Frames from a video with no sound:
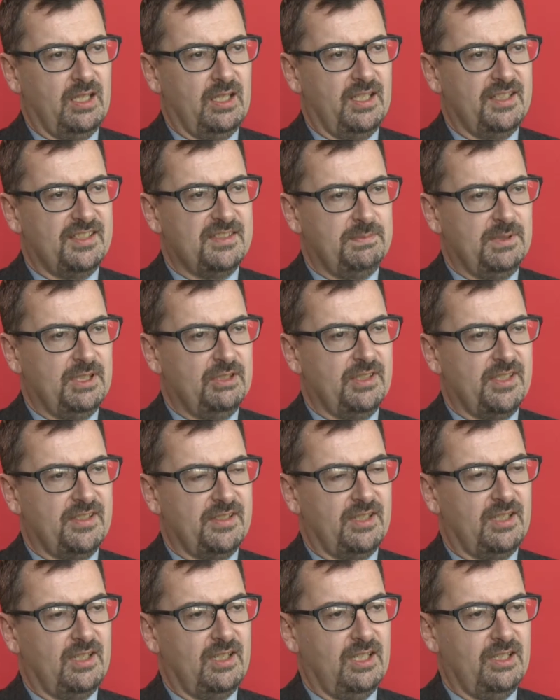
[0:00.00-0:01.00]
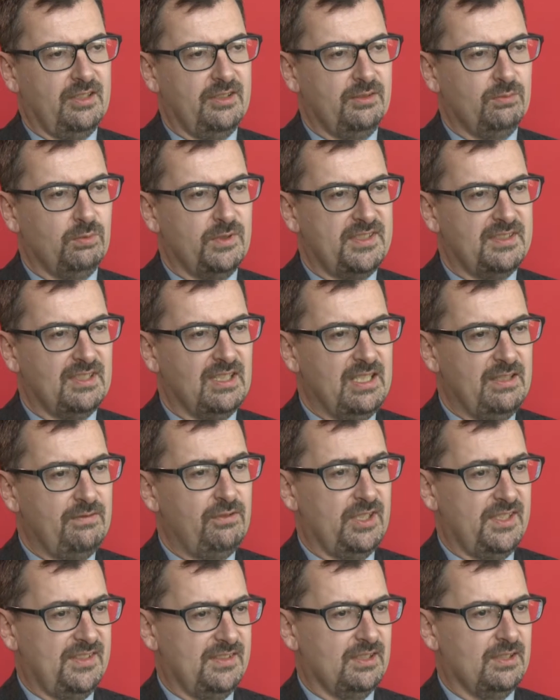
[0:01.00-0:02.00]
experience that Ireland was
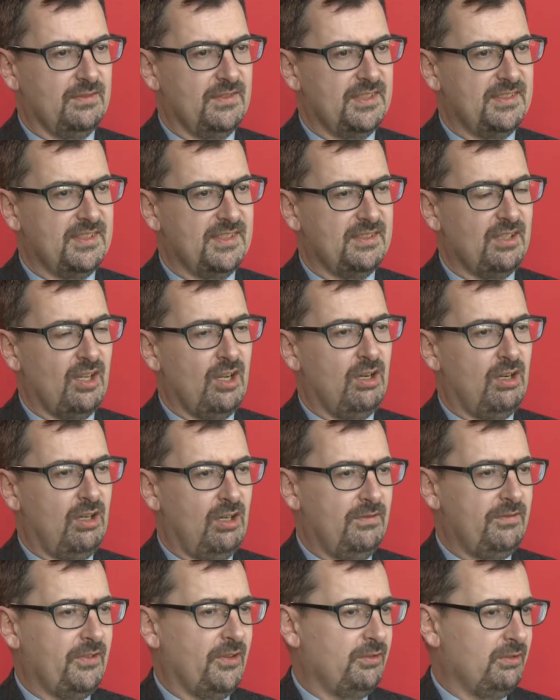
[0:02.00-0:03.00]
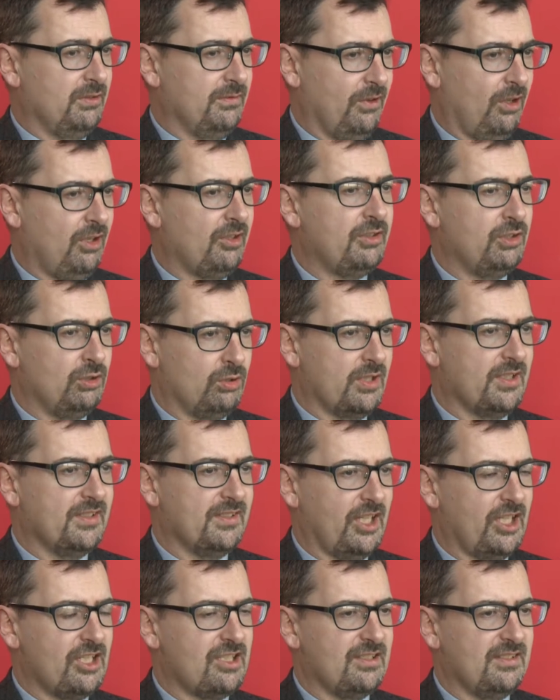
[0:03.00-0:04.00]
delivering services often through voluntary
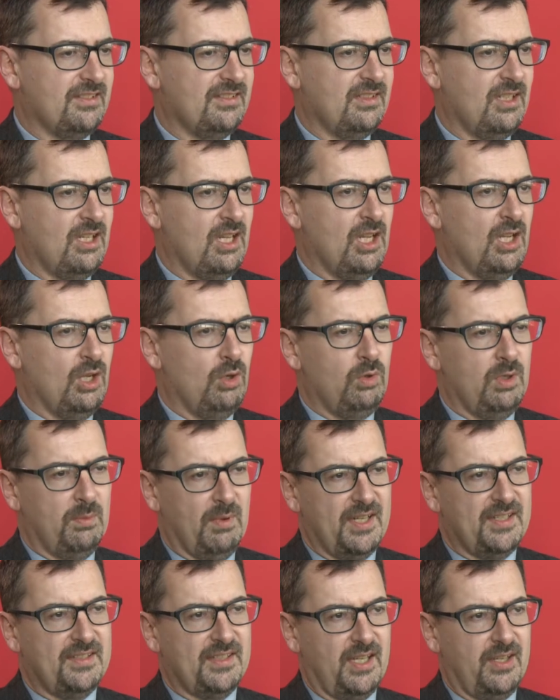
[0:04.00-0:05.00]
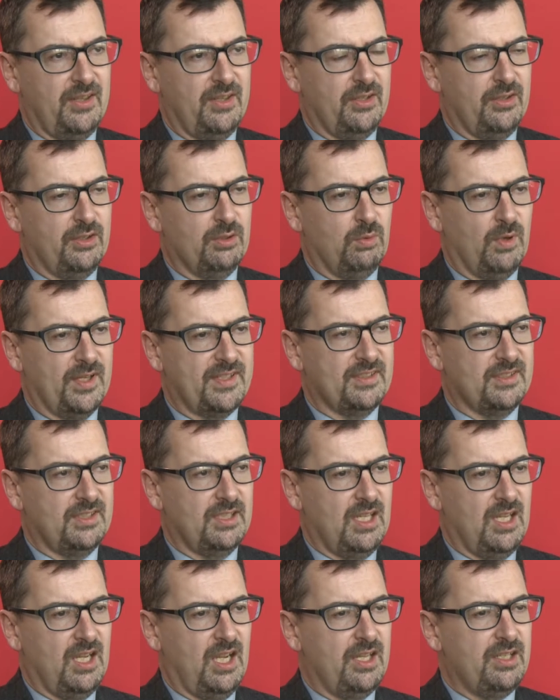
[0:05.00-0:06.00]
organisations, we might say that there wasn't
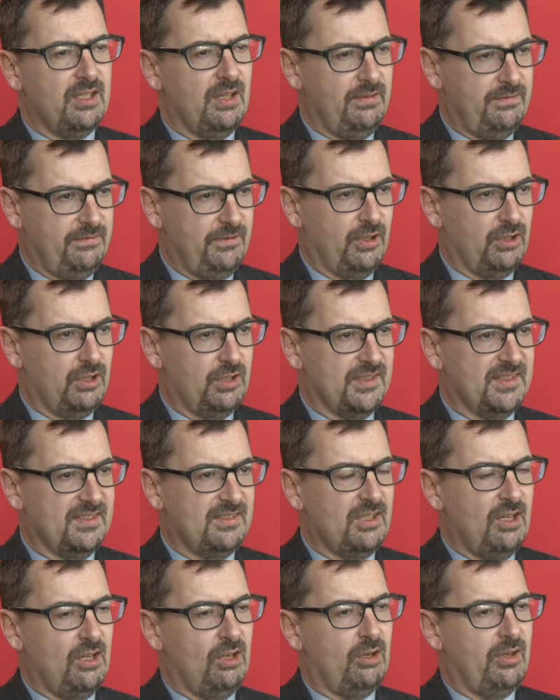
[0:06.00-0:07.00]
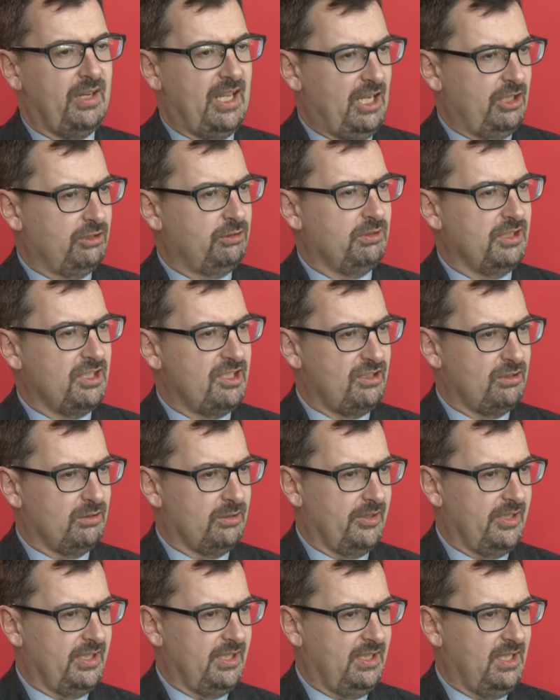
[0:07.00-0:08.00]
enough focus on how to
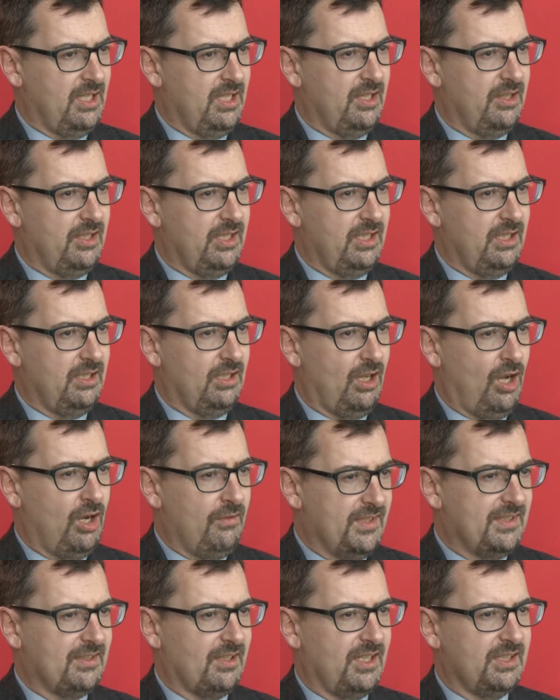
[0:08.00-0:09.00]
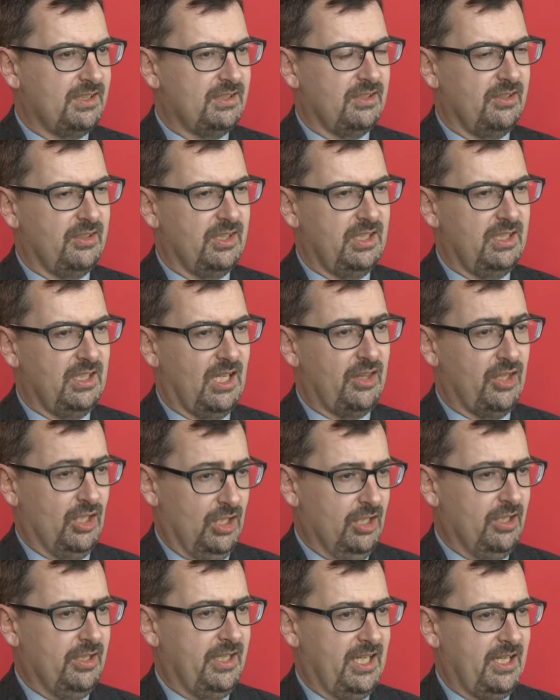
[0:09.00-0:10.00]
ensure the oversight and the
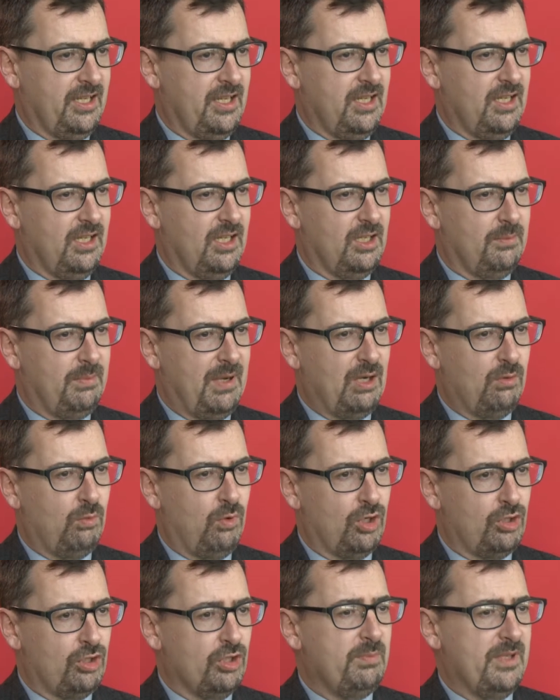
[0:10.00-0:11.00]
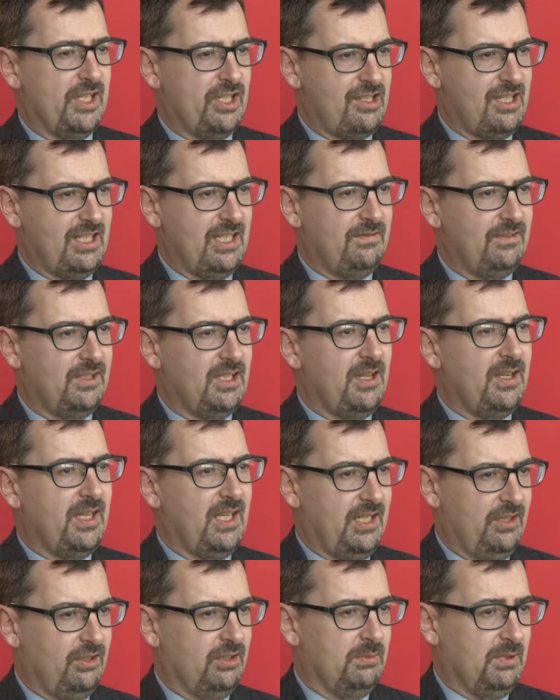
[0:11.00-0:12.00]
learning about what could be achieved
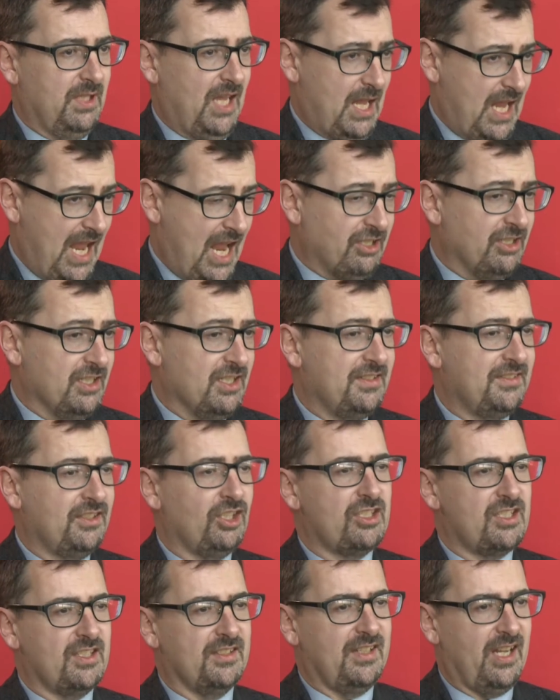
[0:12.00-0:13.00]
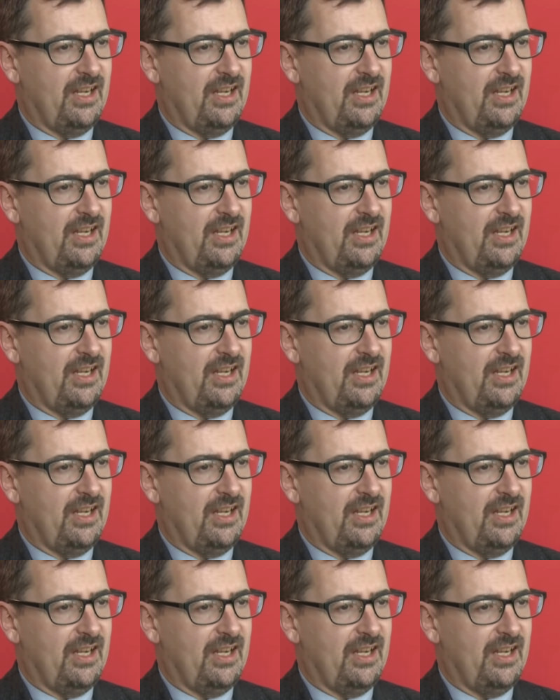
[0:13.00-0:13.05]
in the areas such as